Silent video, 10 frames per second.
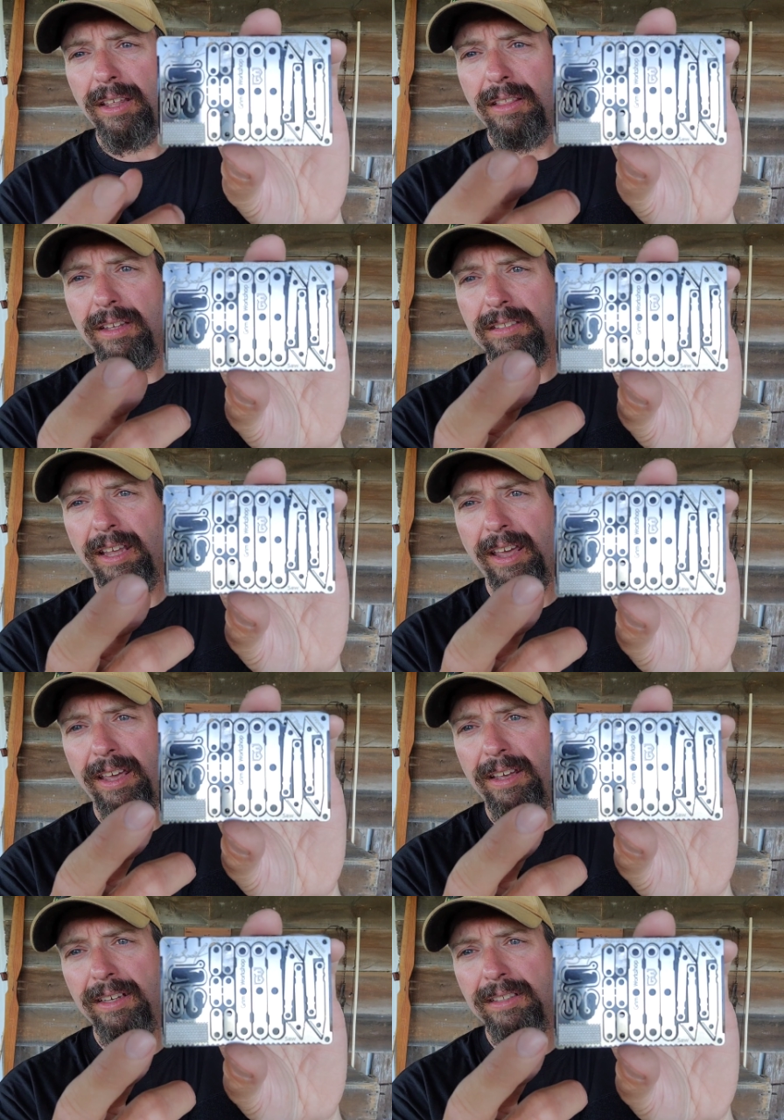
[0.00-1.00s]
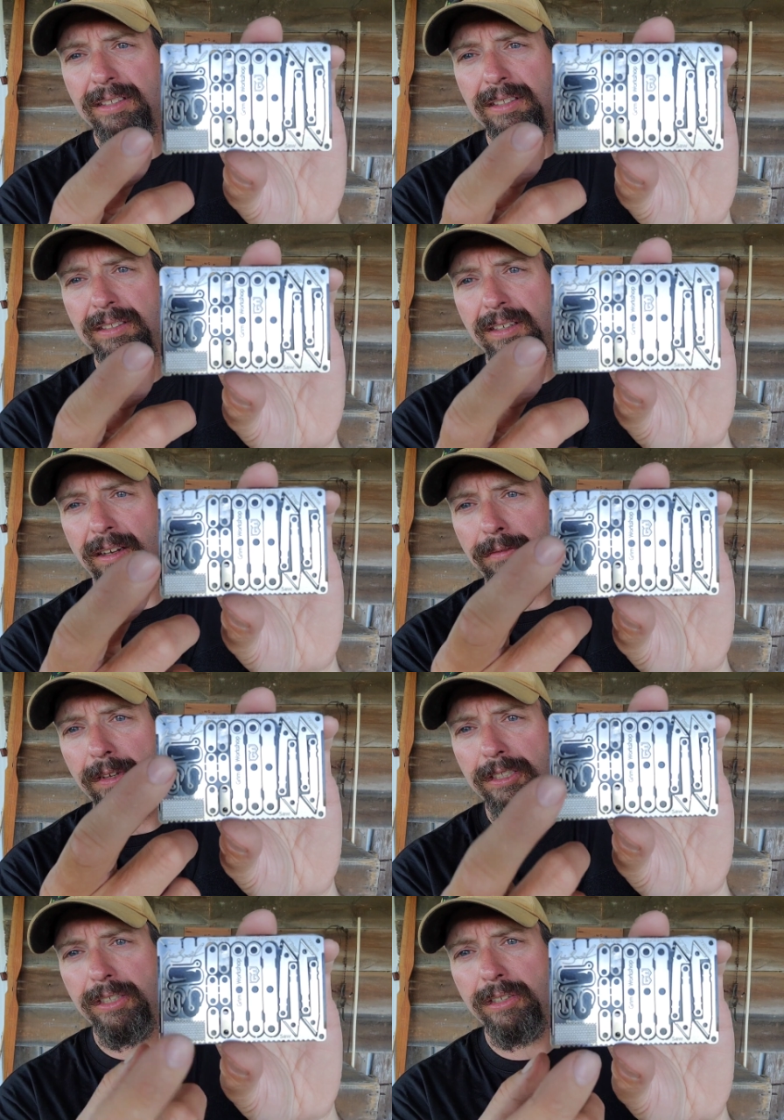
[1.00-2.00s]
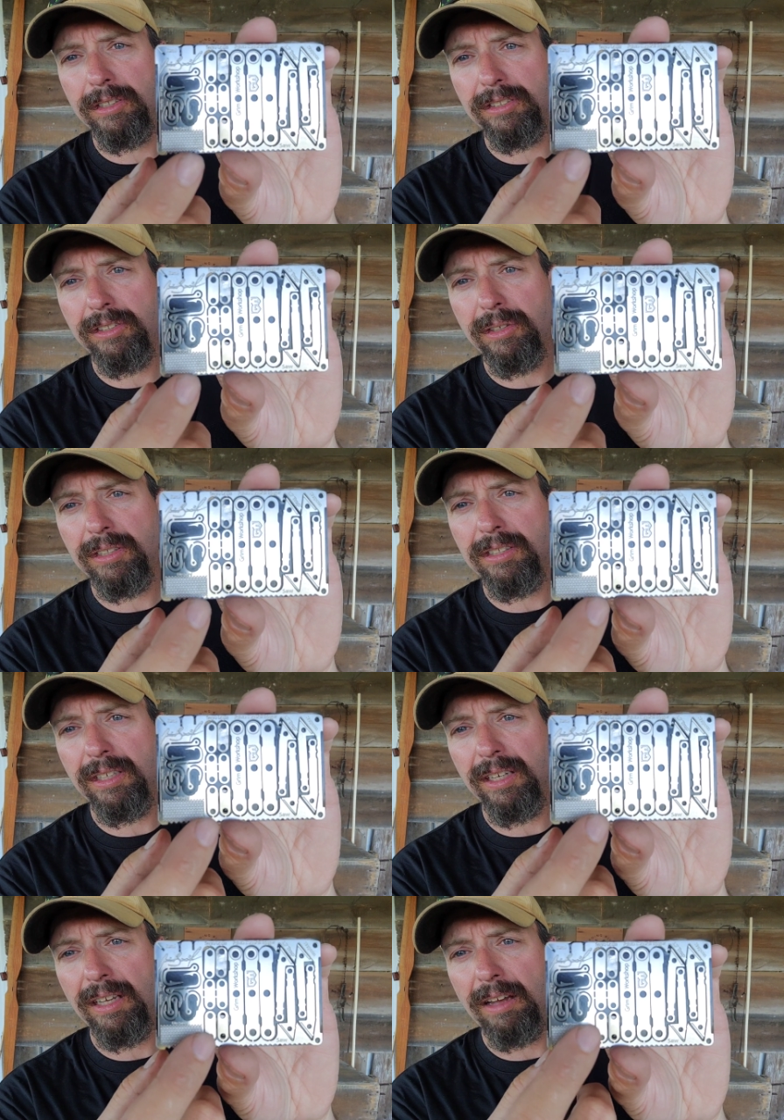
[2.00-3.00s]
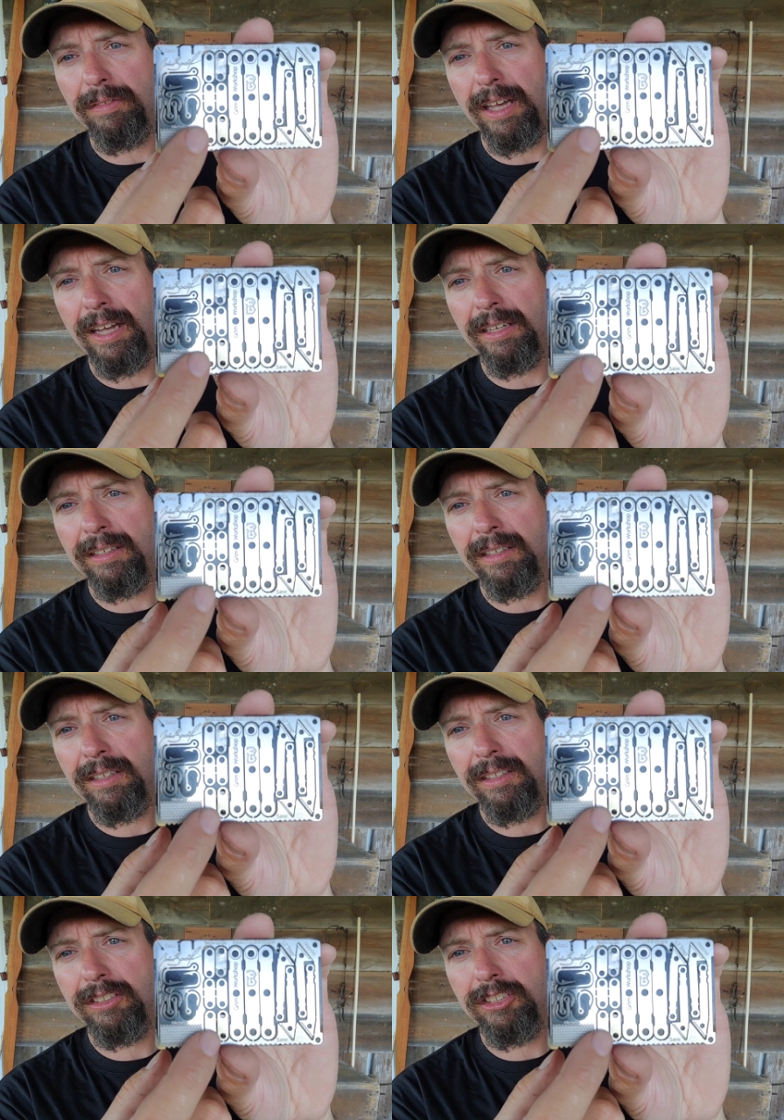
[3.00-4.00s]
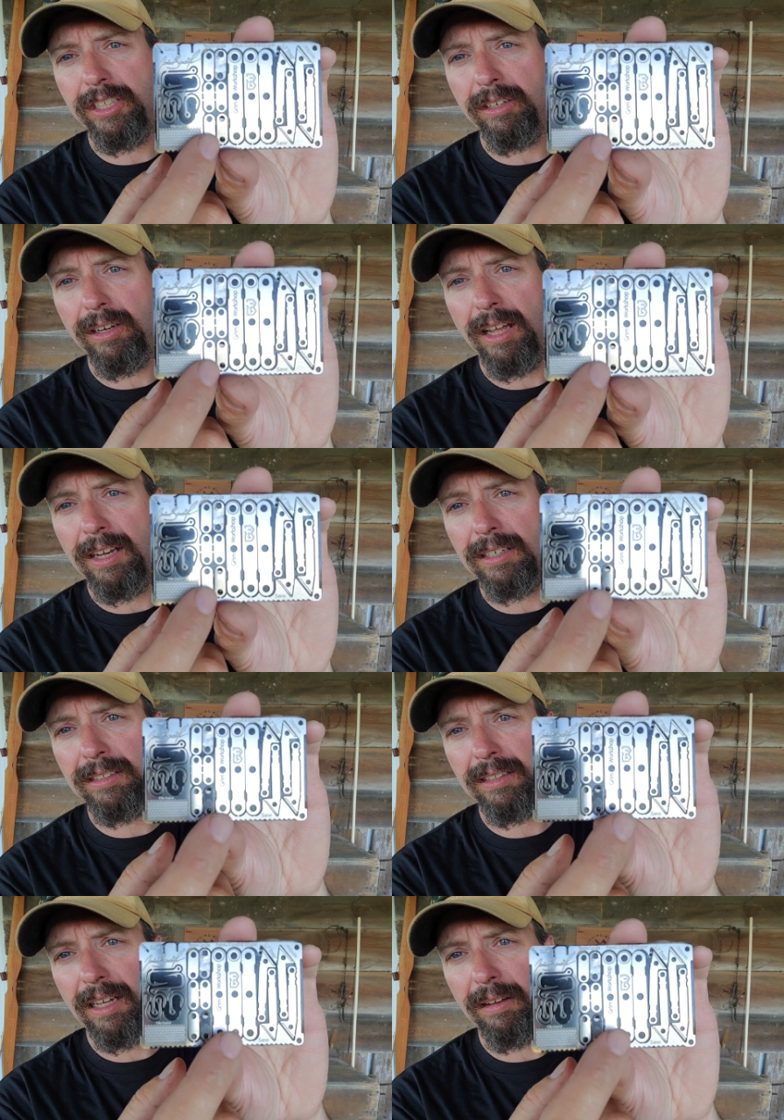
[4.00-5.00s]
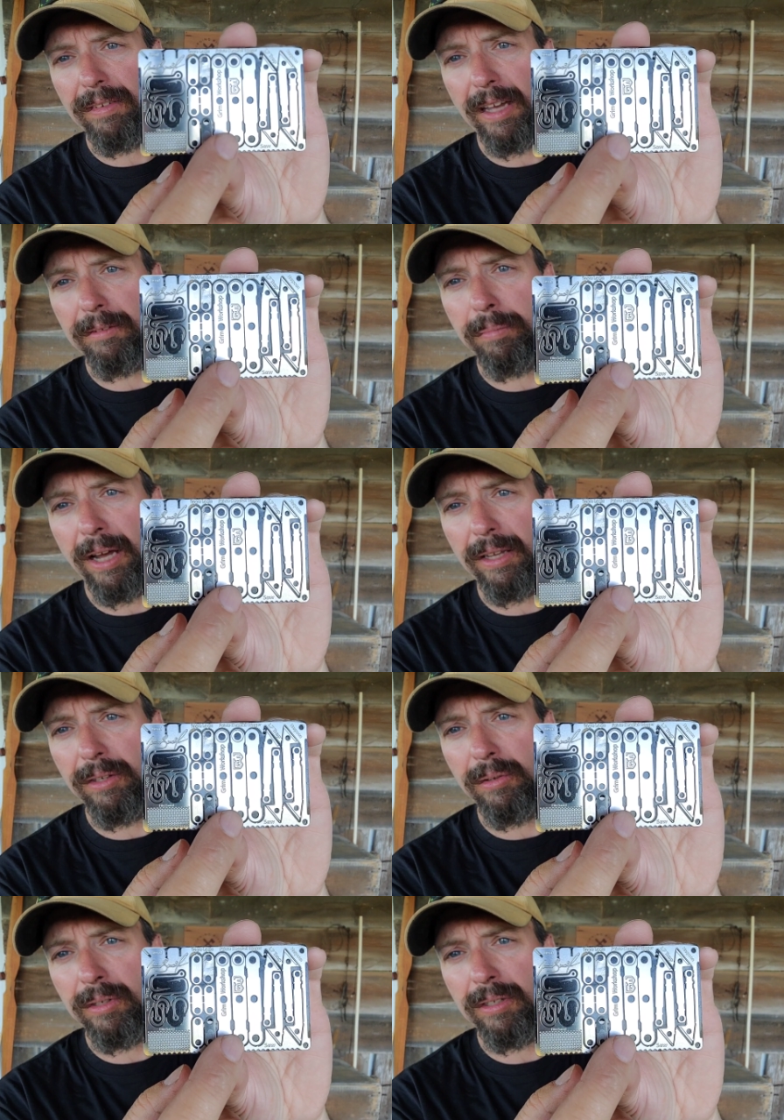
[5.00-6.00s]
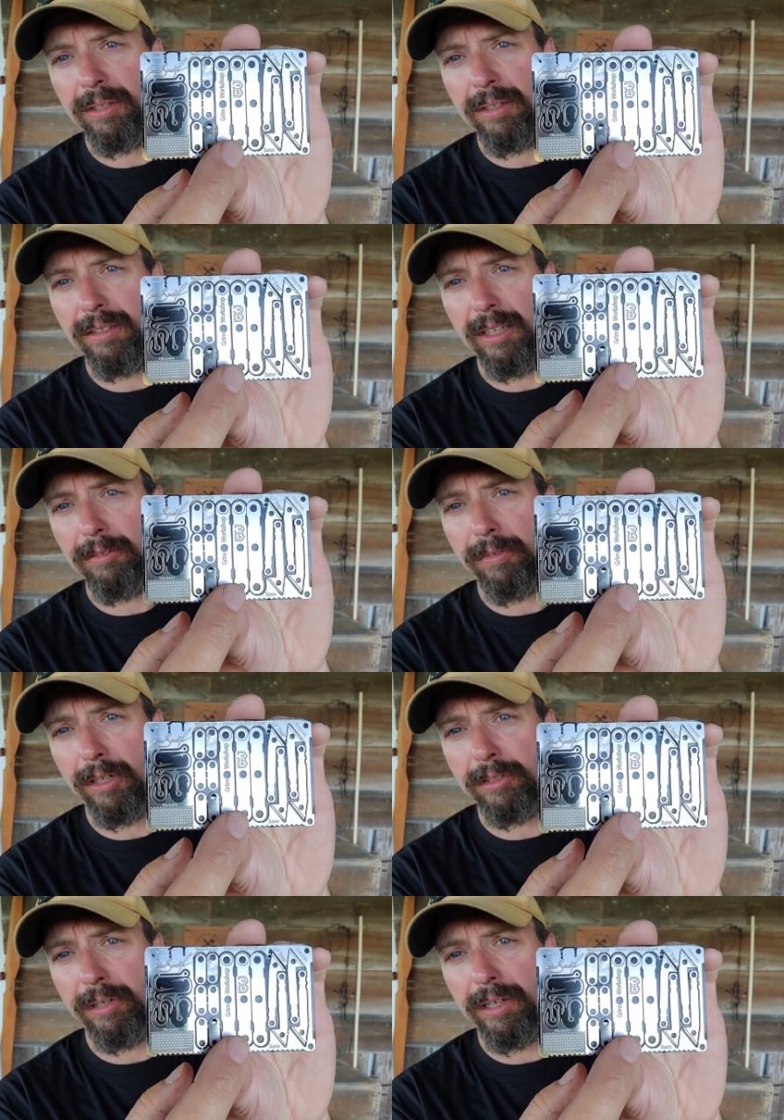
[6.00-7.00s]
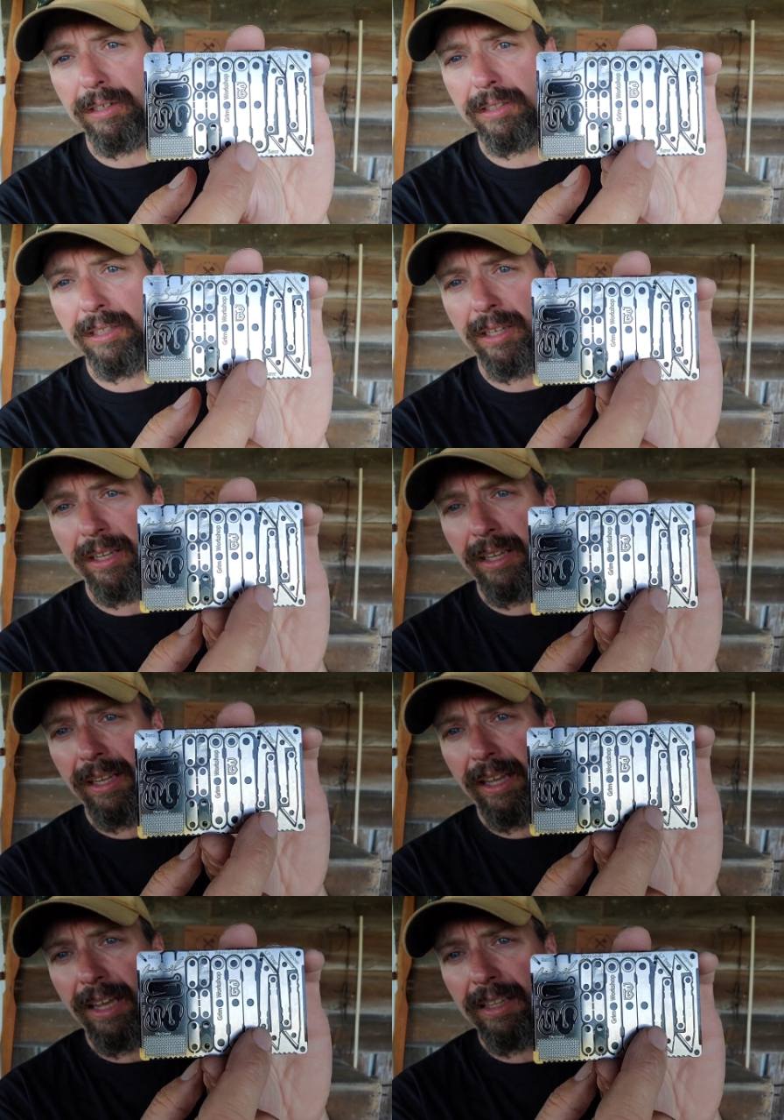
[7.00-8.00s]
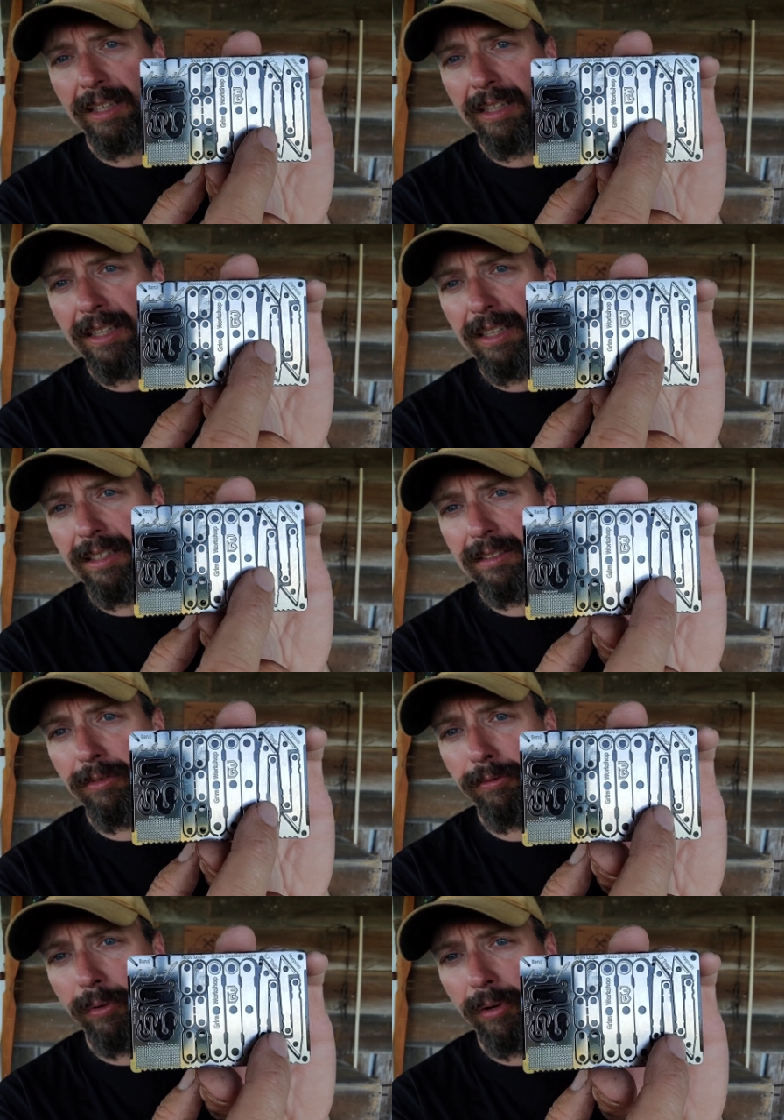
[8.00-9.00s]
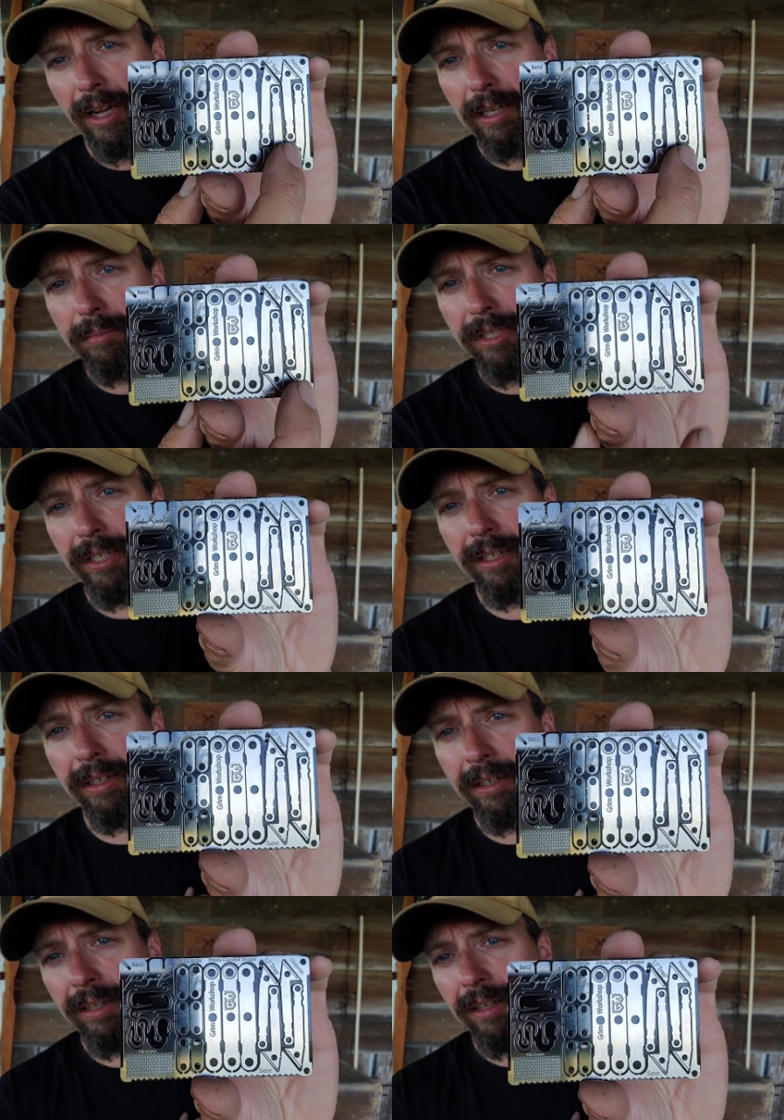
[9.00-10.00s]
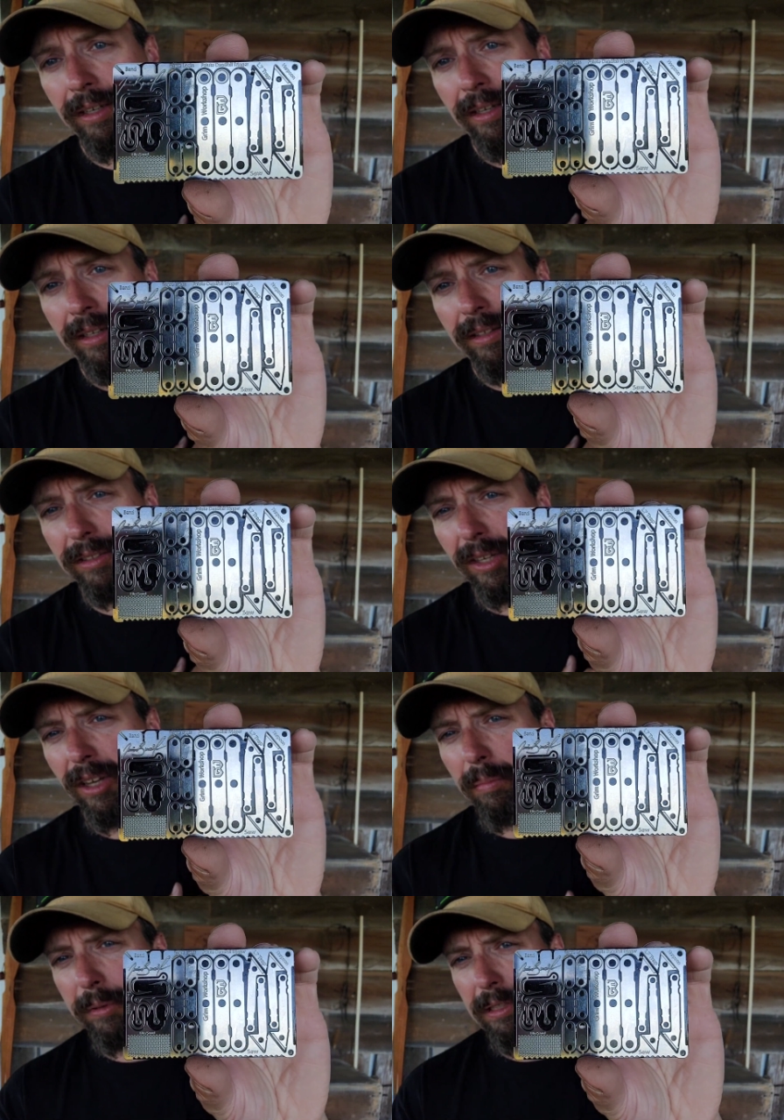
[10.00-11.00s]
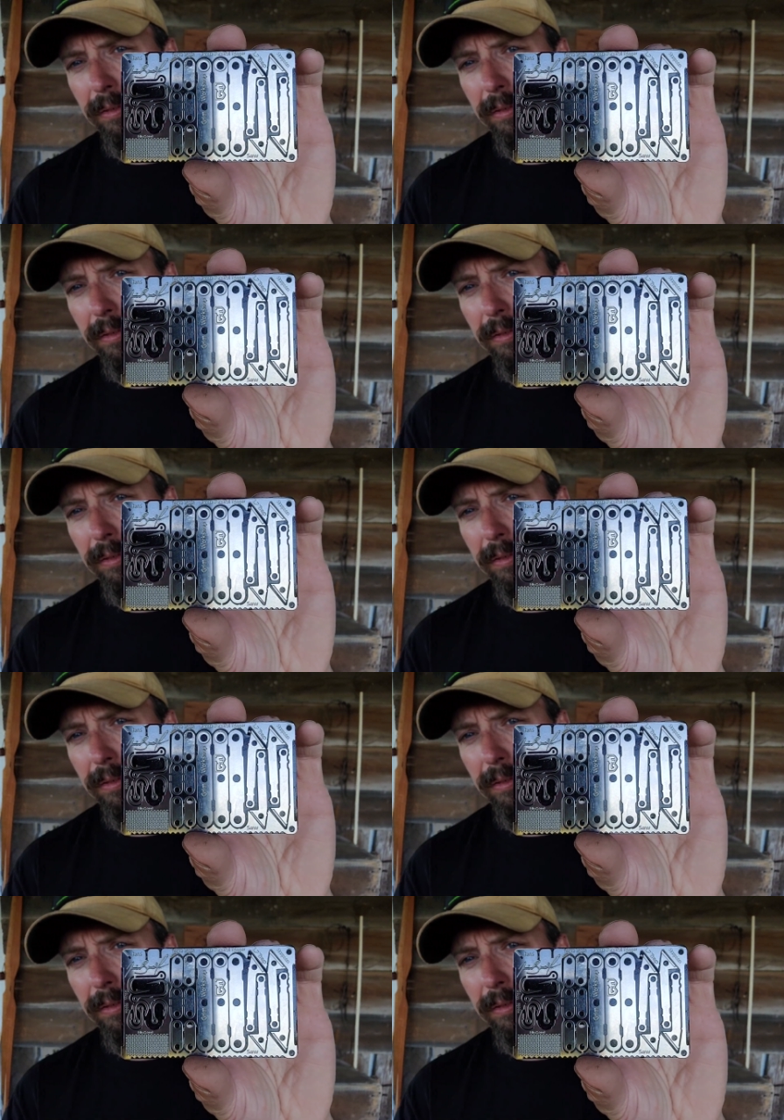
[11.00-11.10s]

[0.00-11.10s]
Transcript: This has fishing hooks, as you can see. I've got snare locks, I've got Paiute deadfall triggers, and then these four items here, there's a couple